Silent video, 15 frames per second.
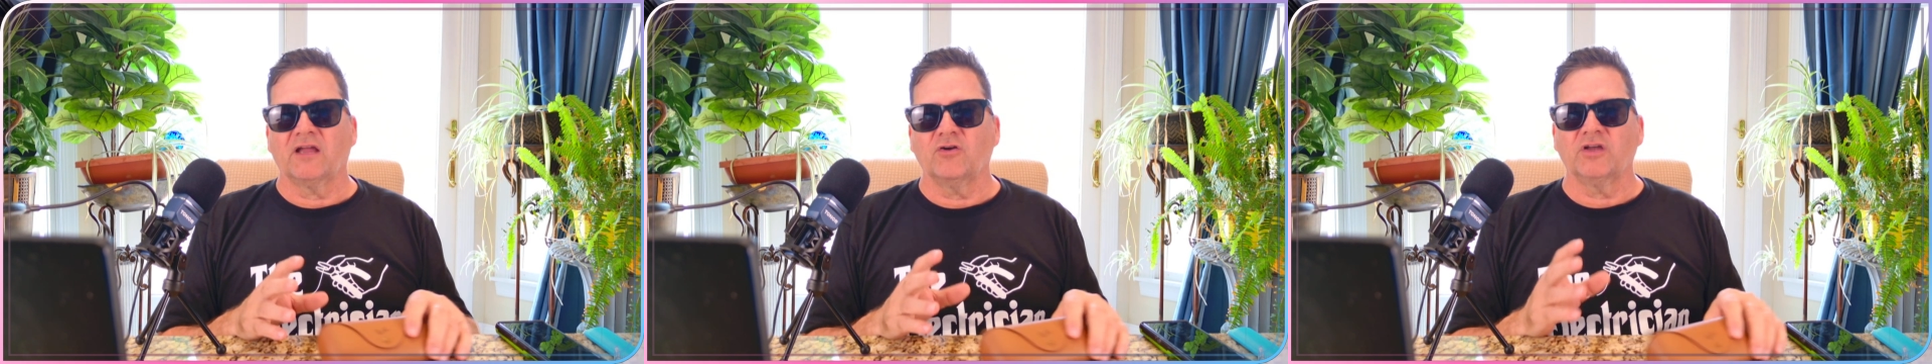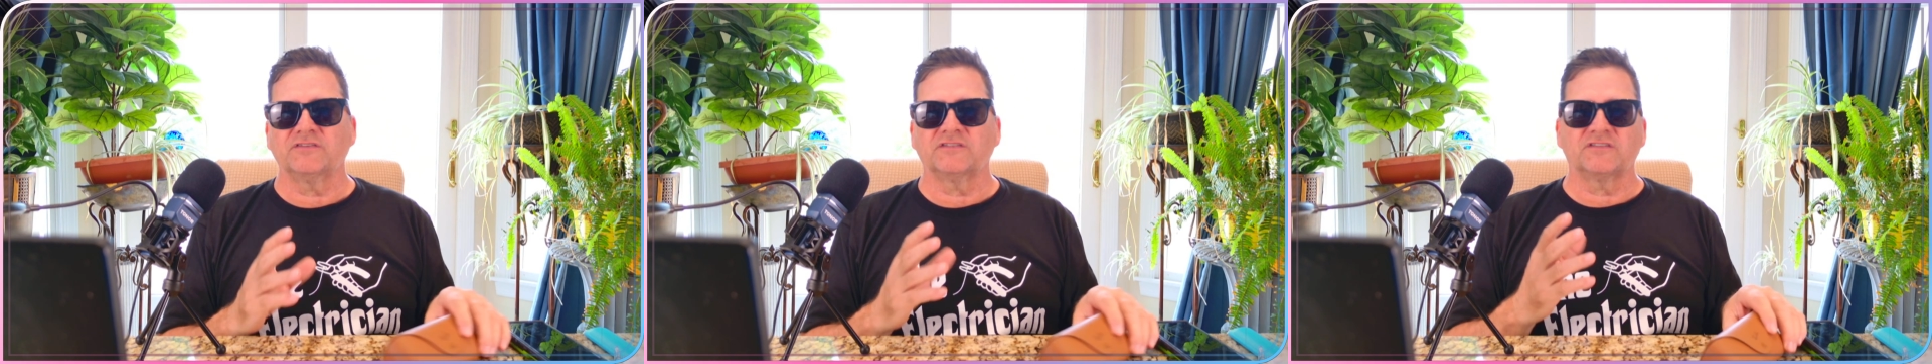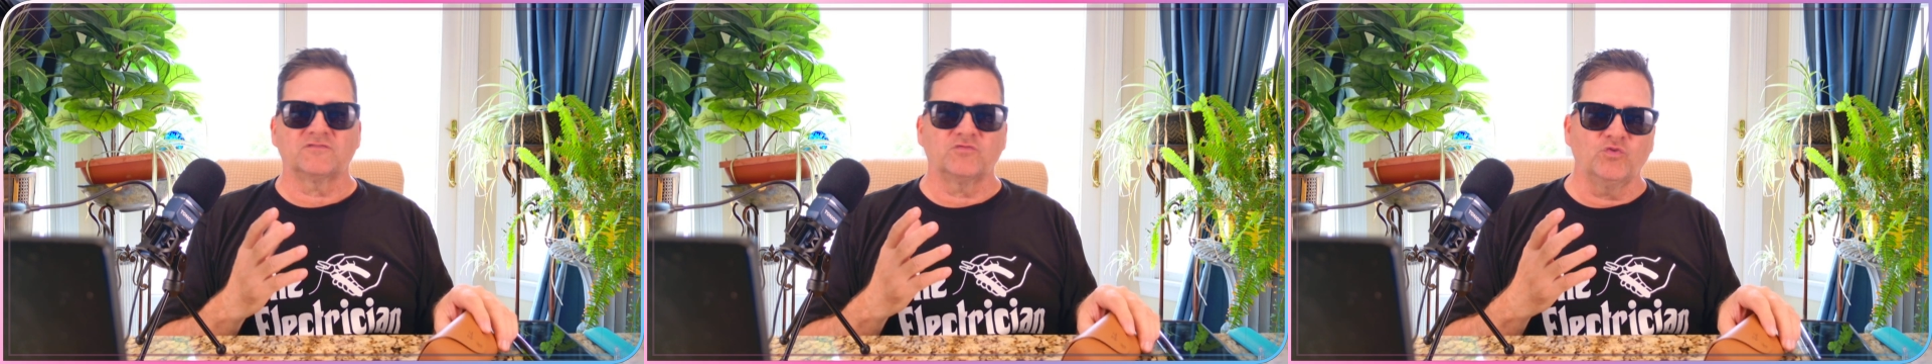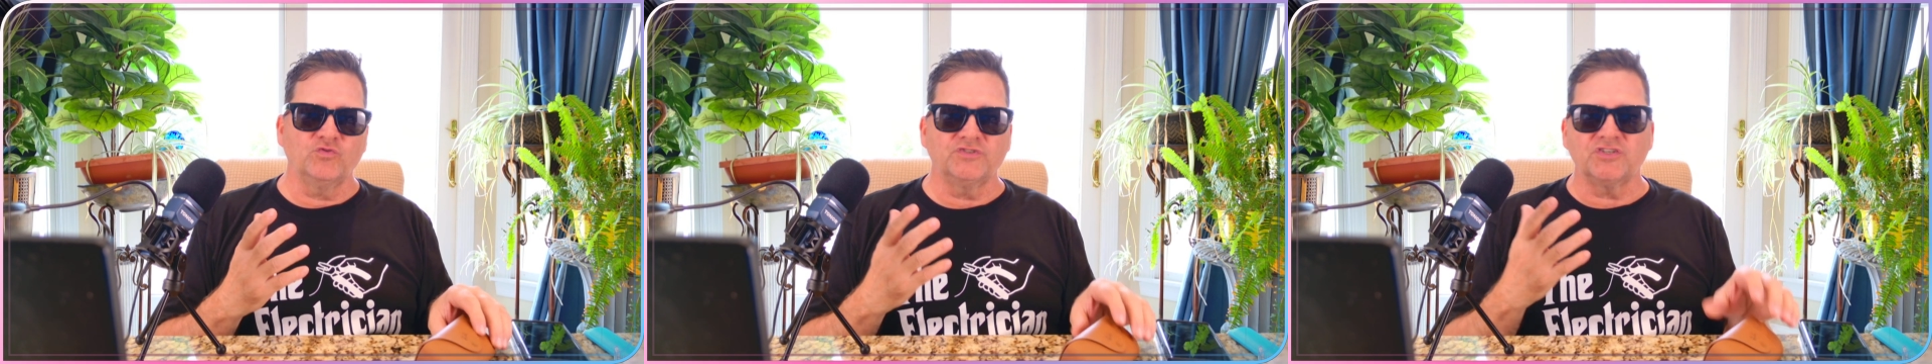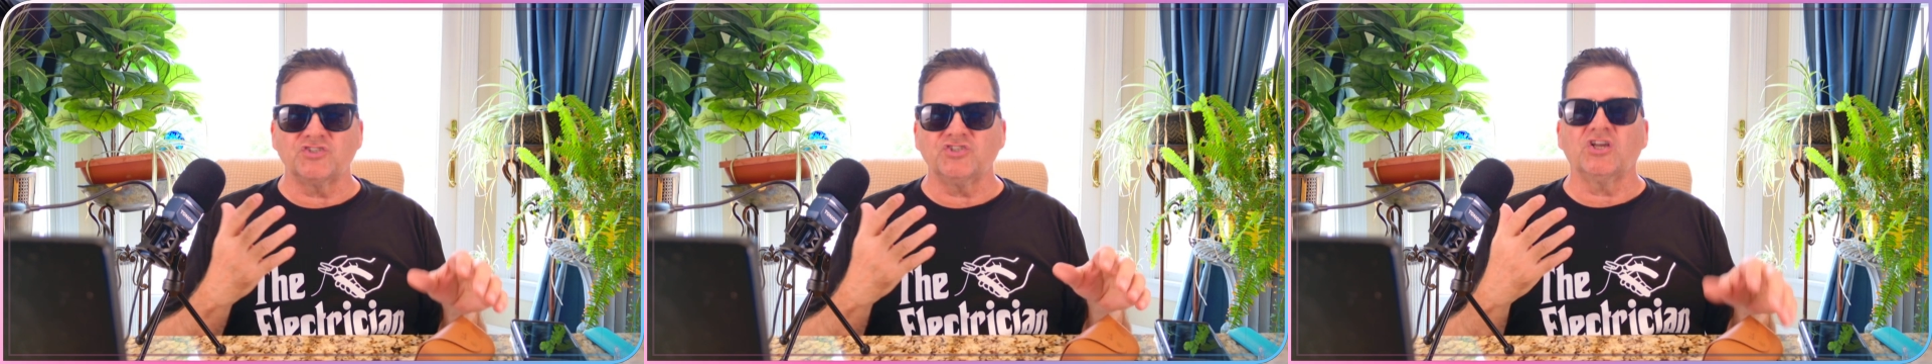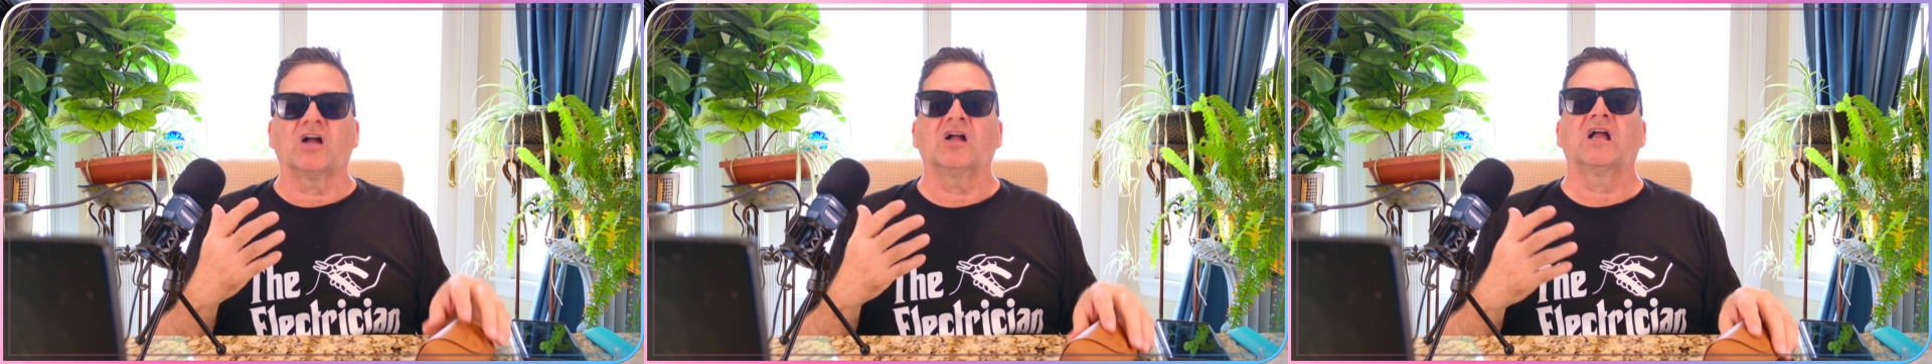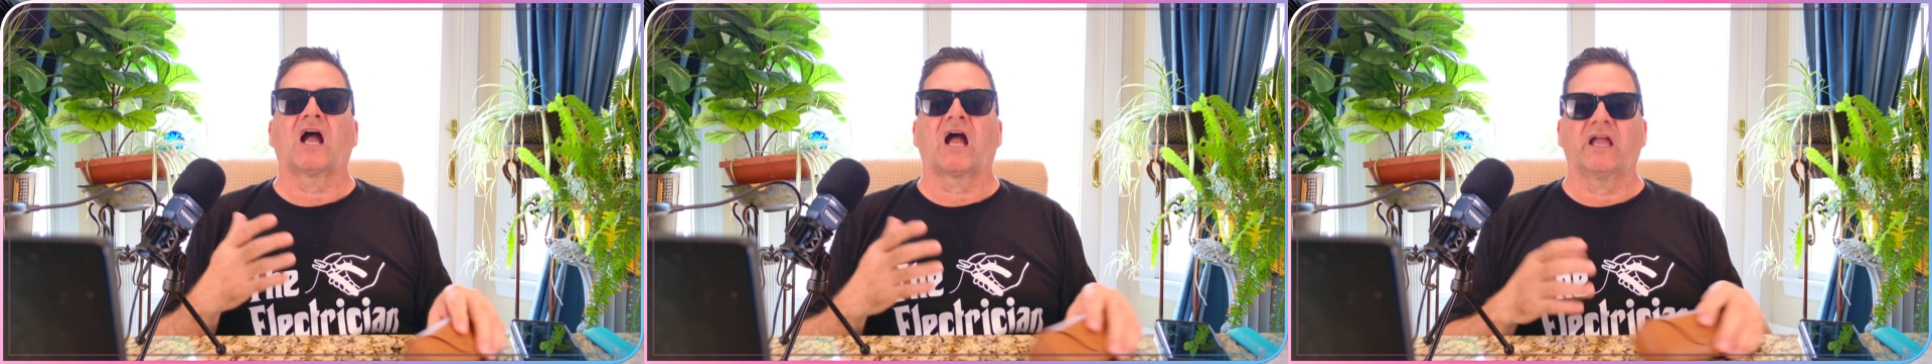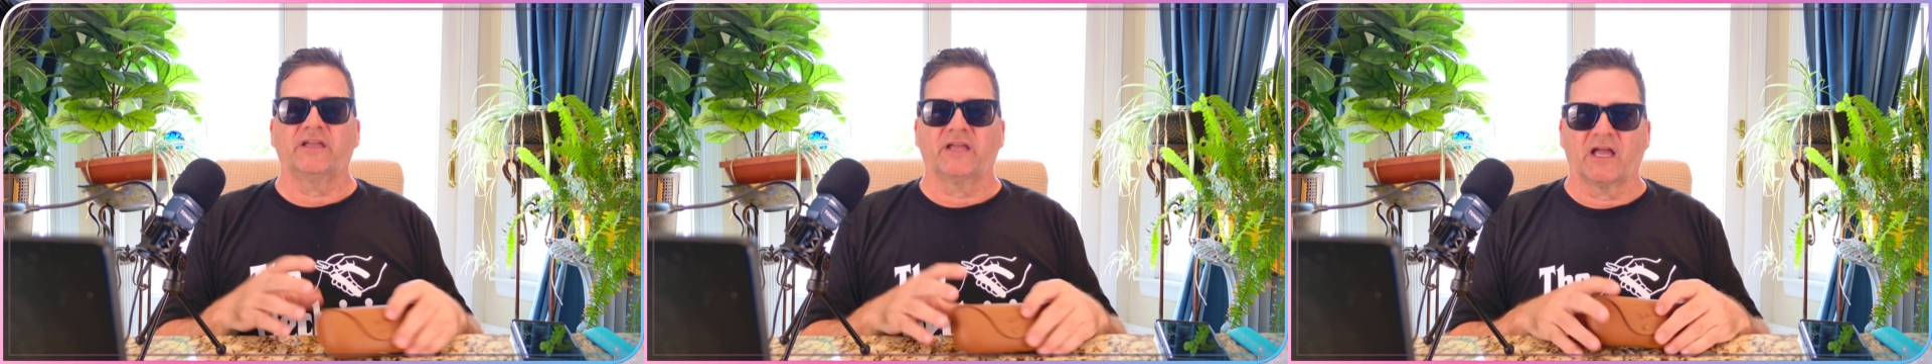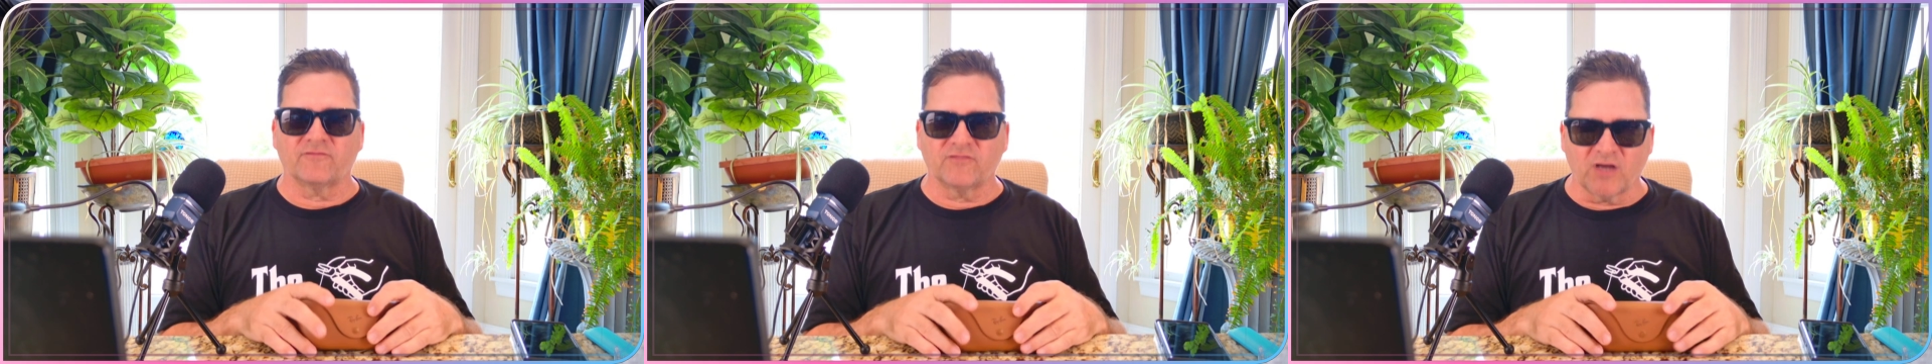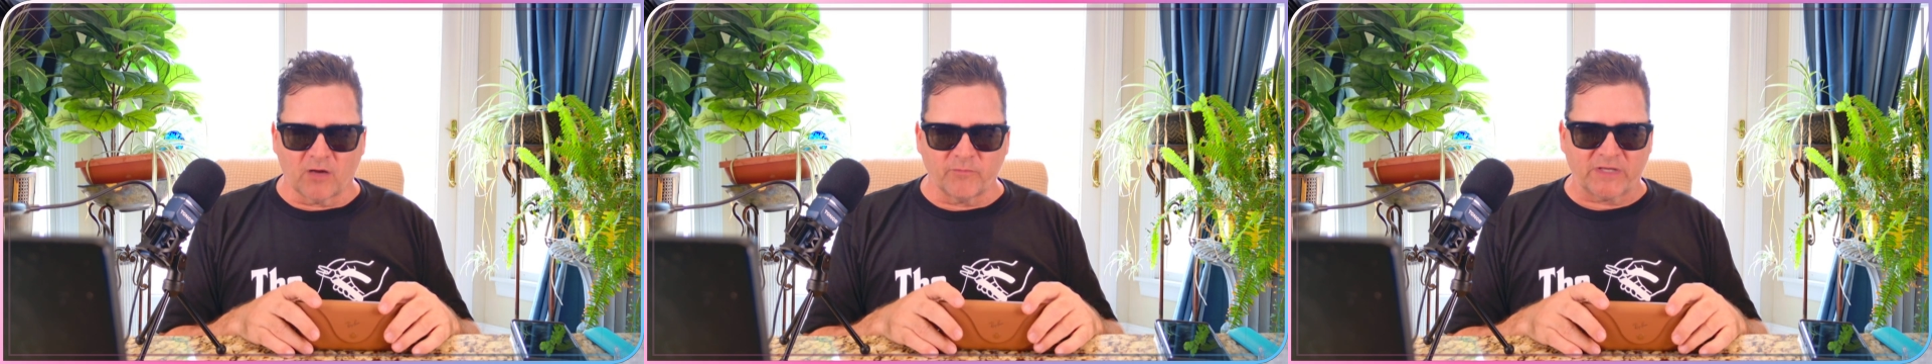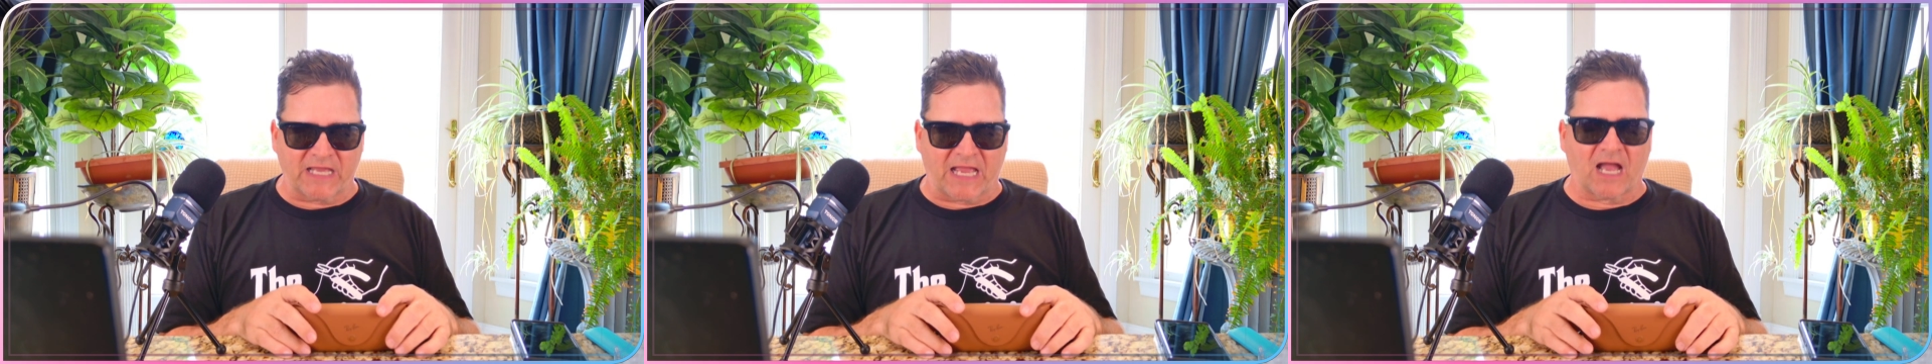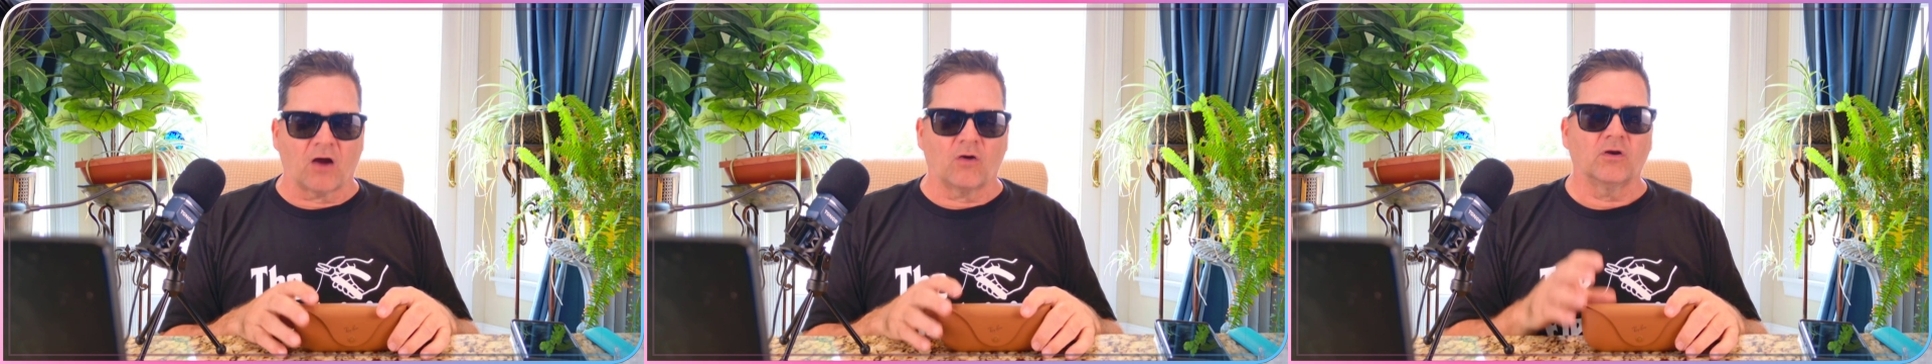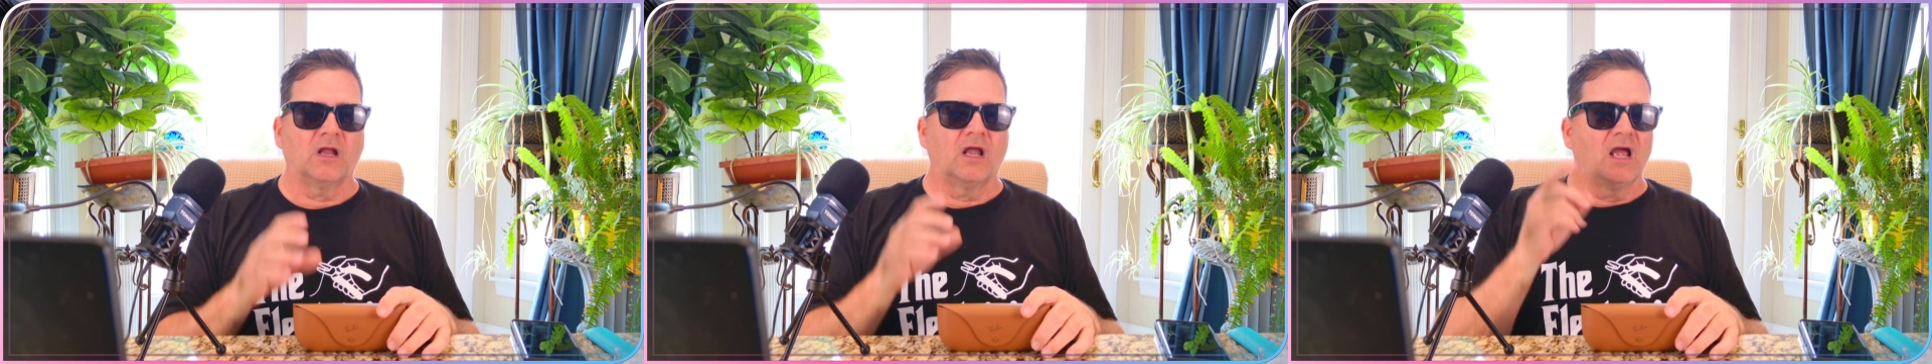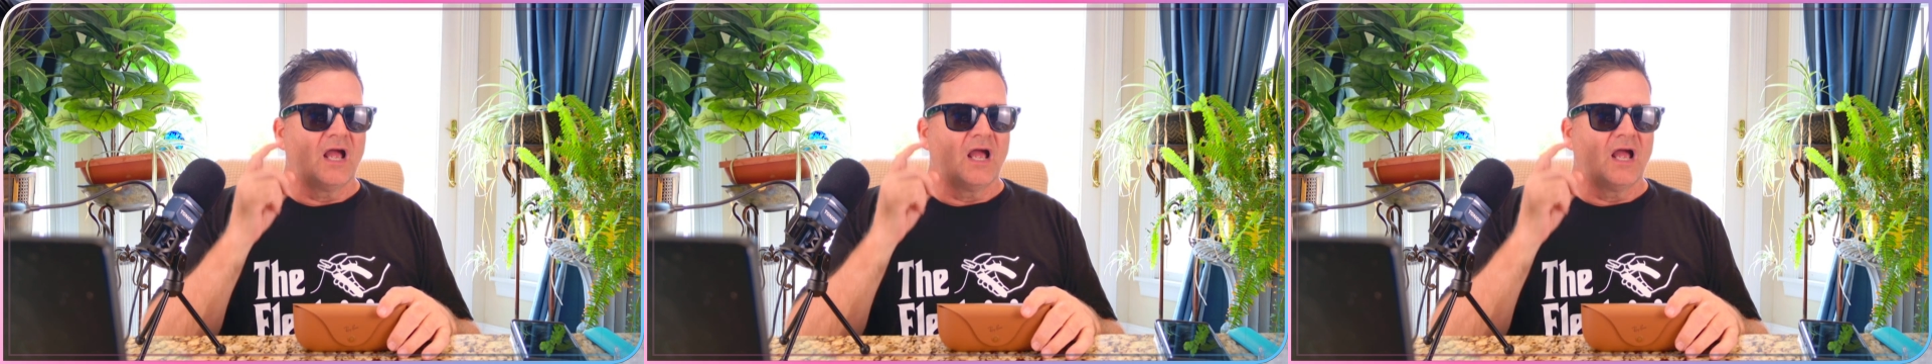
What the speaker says: who's this young guy you have coming out?